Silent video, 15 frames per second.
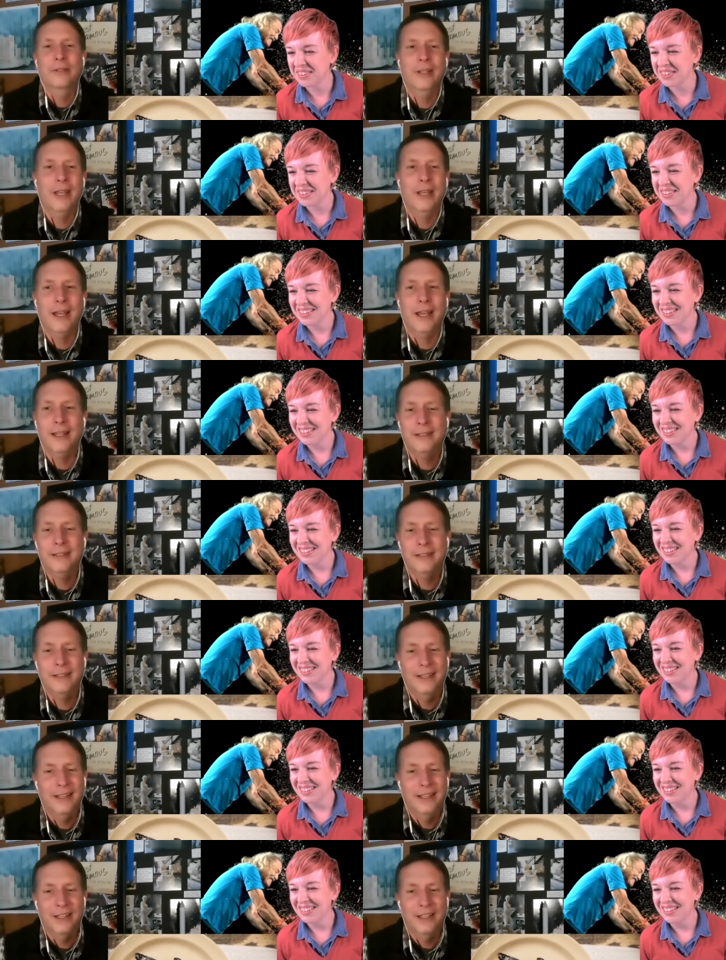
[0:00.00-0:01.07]
Speaker 1: that
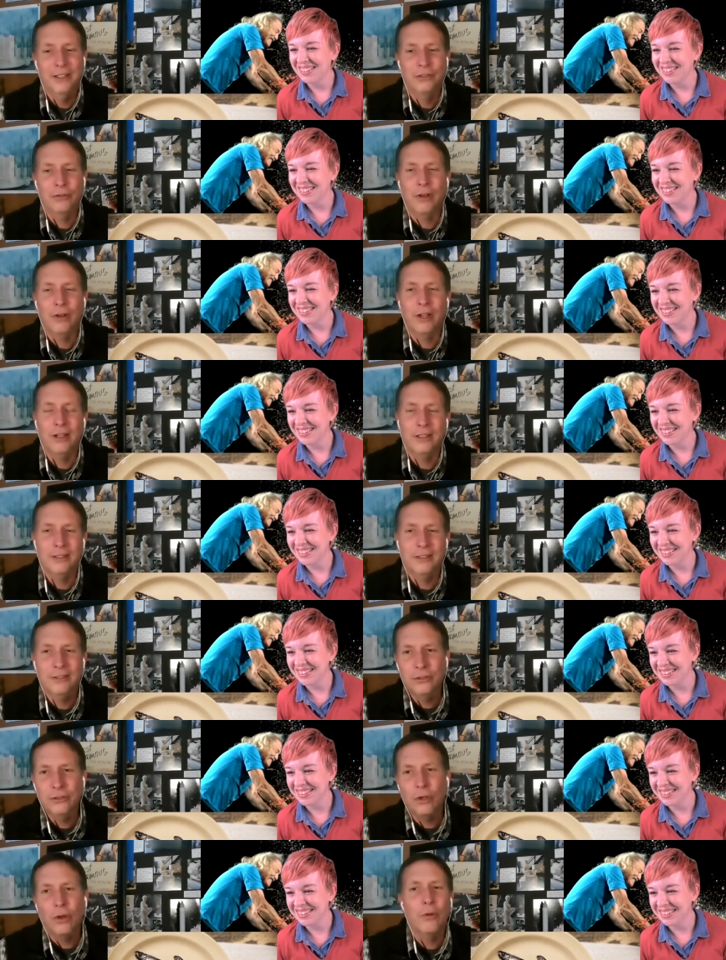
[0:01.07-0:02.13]
draws
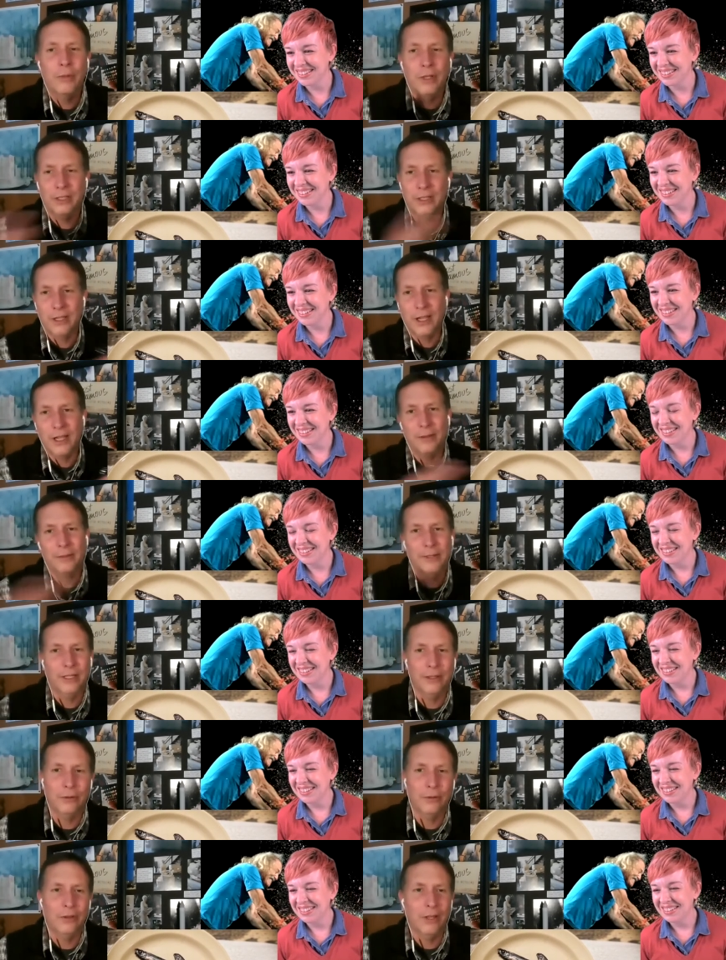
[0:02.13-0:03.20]
so much
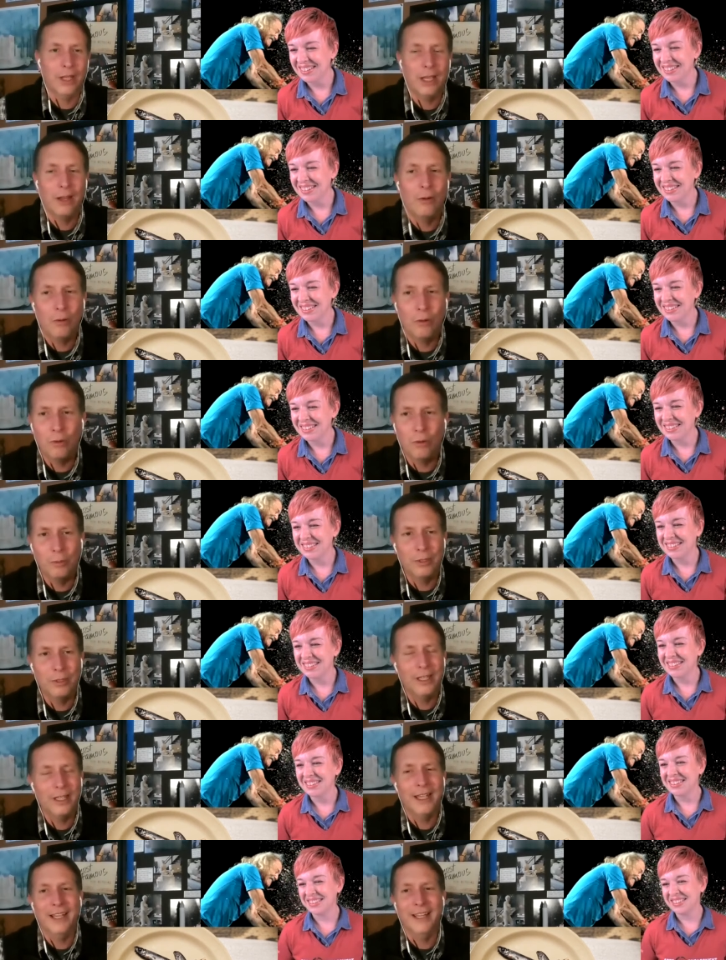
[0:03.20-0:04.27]
comedy through that whole
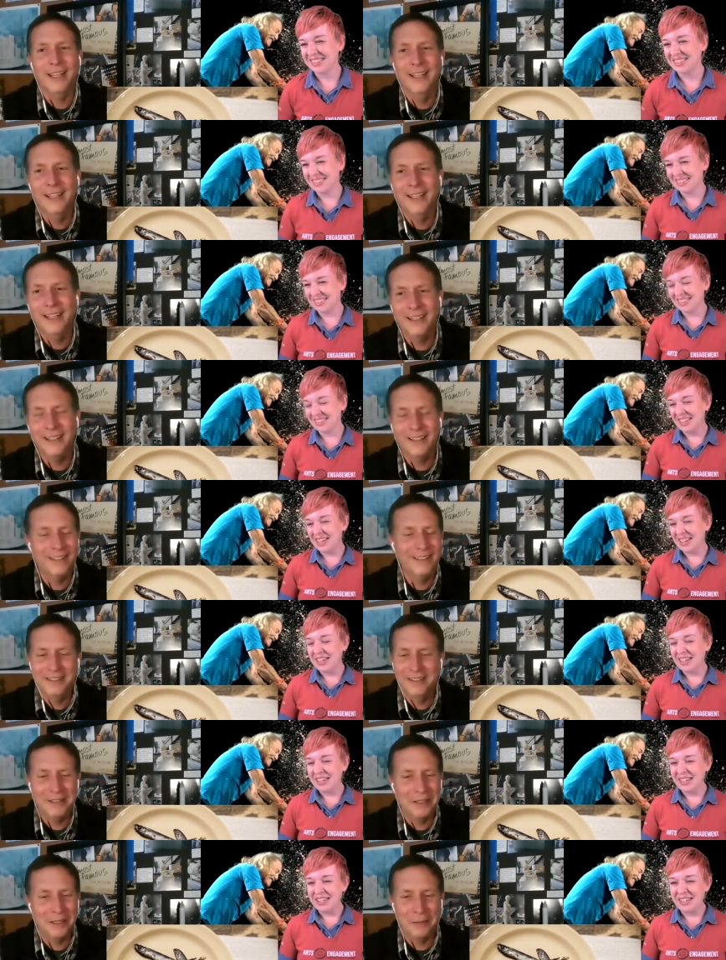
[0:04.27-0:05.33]
play. And
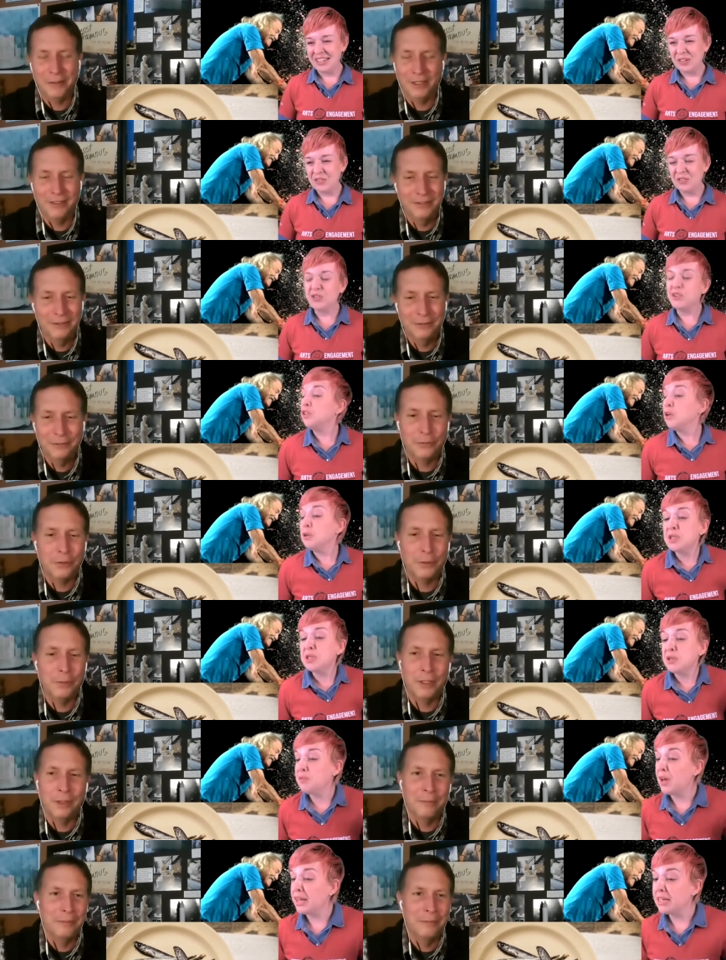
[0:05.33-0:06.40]
I mean,
Speaker 2: for those
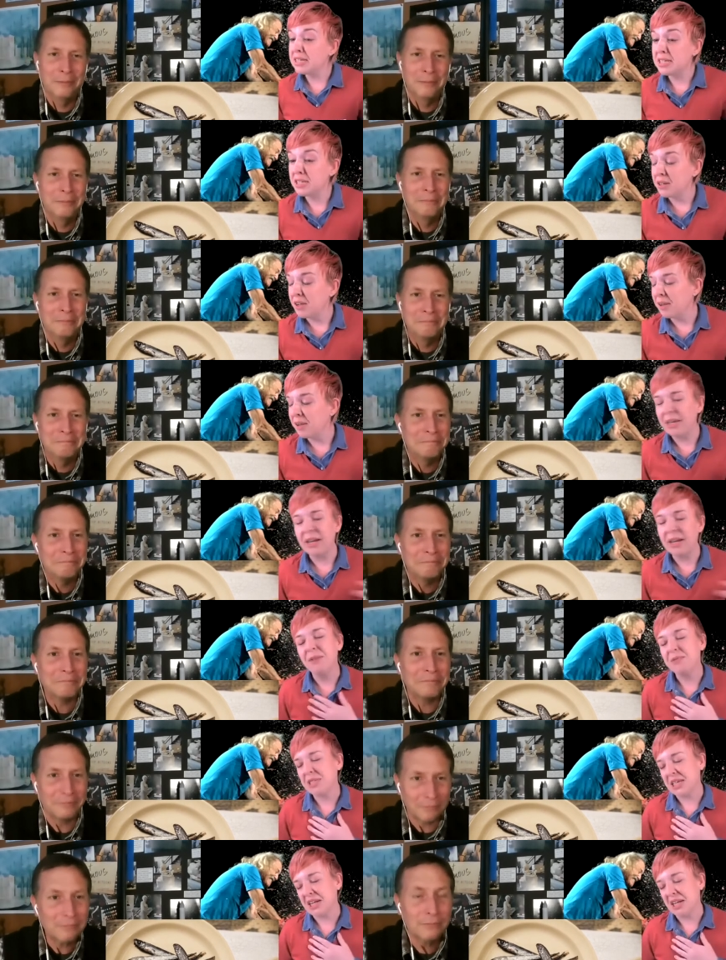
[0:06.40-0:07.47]
of us, I mean,
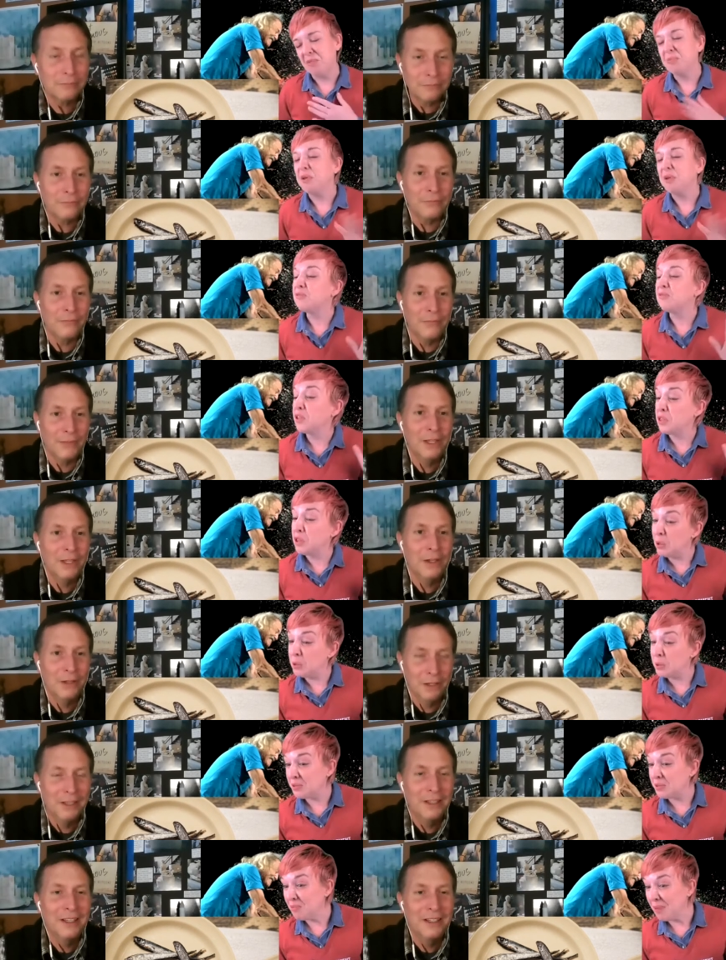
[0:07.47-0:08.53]
I've seen it, but for
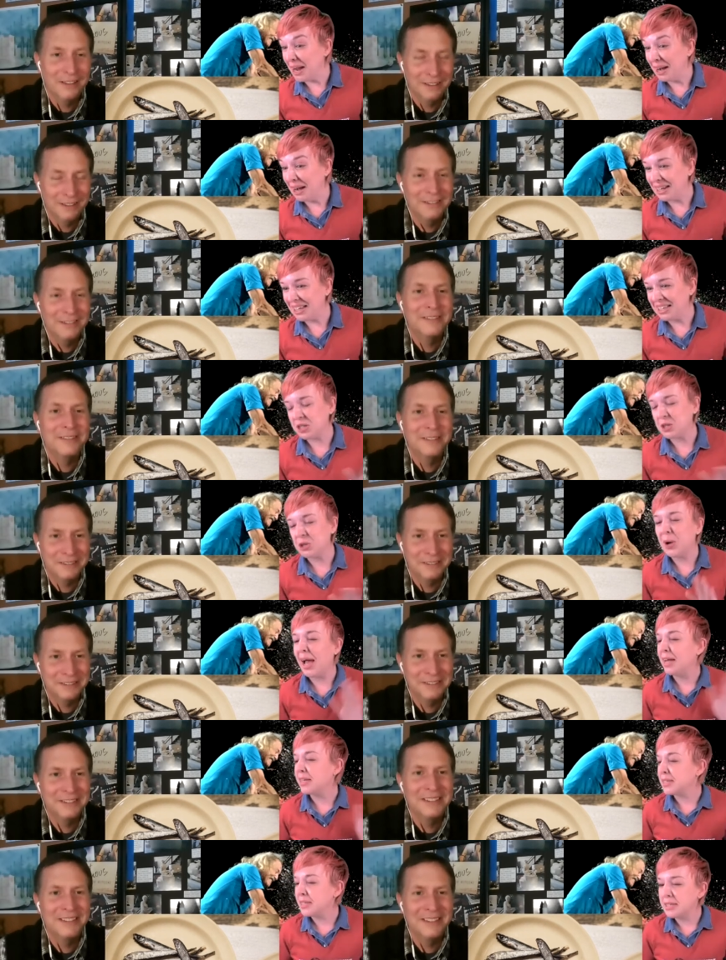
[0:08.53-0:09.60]
those of my audience who
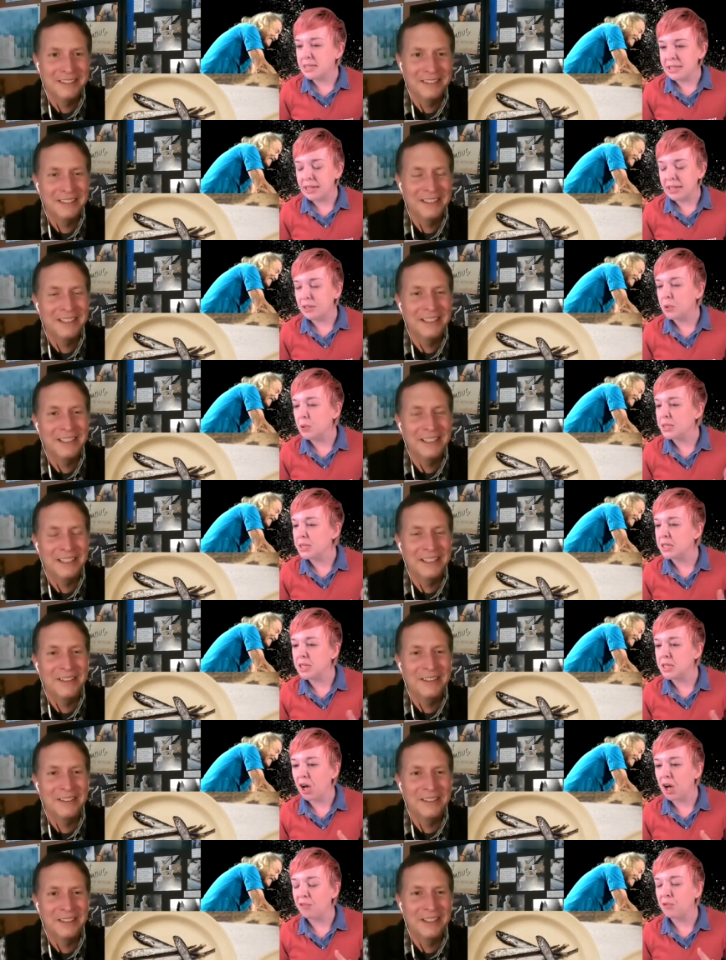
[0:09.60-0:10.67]
hasn't seen Noises
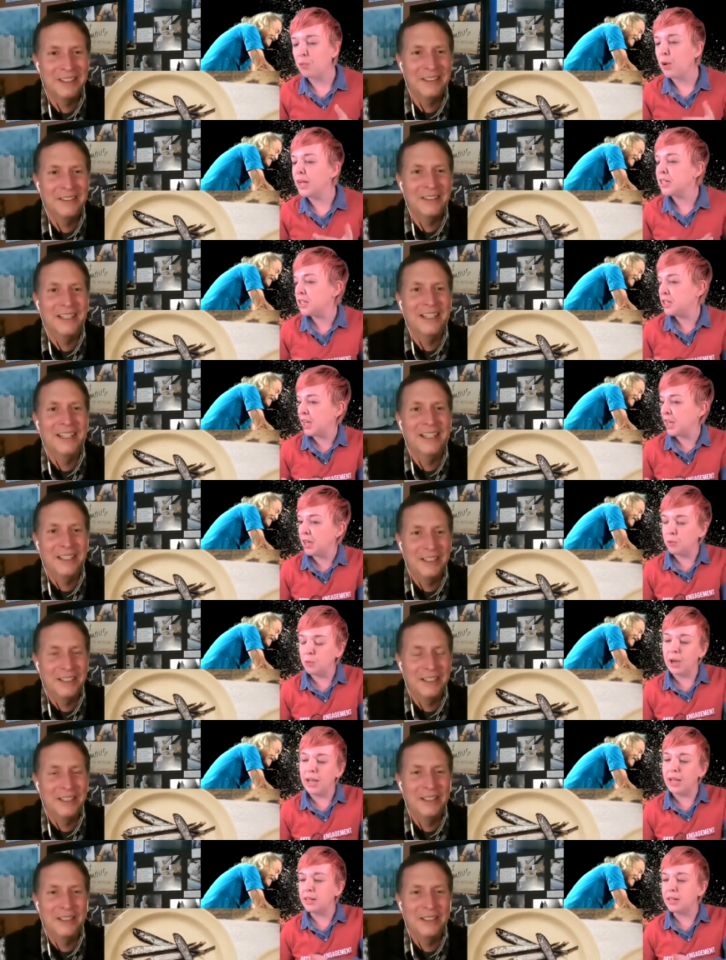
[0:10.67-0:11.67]
Off, what do, what